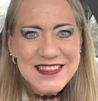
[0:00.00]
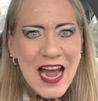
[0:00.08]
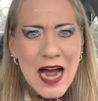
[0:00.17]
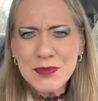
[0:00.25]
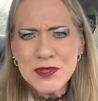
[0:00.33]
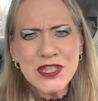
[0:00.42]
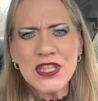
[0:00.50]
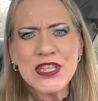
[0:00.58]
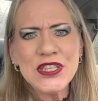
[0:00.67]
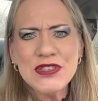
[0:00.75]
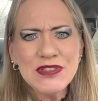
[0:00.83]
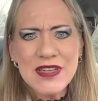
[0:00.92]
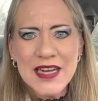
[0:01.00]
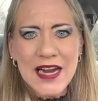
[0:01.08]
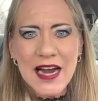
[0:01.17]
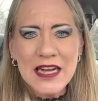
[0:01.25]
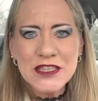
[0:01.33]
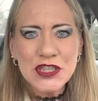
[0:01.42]

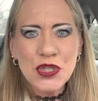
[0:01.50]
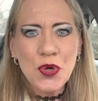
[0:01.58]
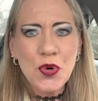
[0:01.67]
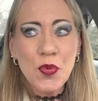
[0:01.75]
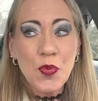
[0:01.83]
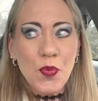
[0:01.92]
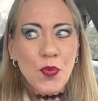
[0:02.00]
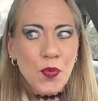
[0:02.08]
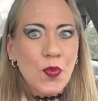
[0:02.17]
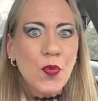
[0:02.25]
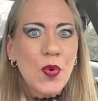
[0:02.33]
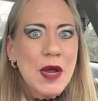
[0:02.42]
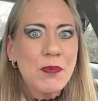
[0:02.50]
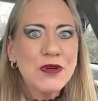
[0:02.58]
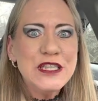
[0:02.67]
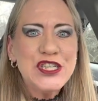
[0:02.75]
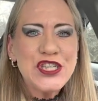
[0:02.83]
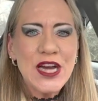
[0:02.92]
Absolutely. And so we
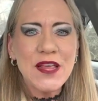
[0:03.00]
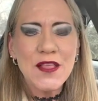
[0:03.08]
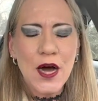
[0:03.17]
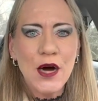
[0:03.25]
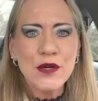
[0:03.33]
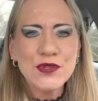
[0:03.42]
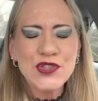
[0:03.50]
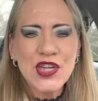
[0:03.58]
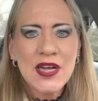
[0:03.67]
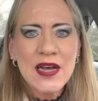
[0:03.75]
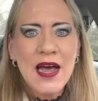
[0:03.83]
appreciate those.